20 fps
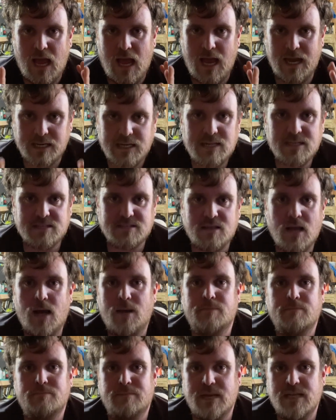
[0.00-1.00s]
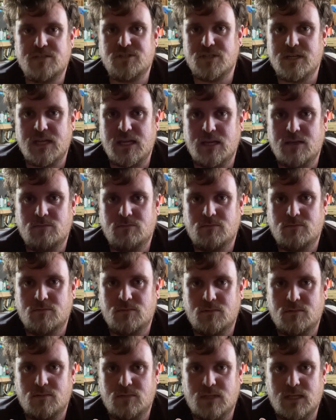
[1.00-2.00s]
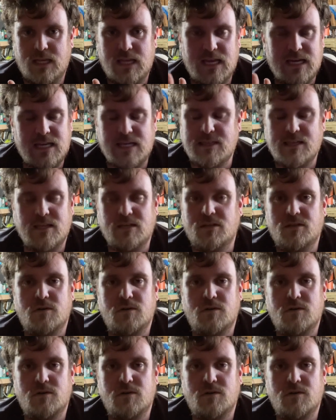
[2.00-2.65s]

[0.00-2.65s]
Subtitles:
I need to stop mentioning anything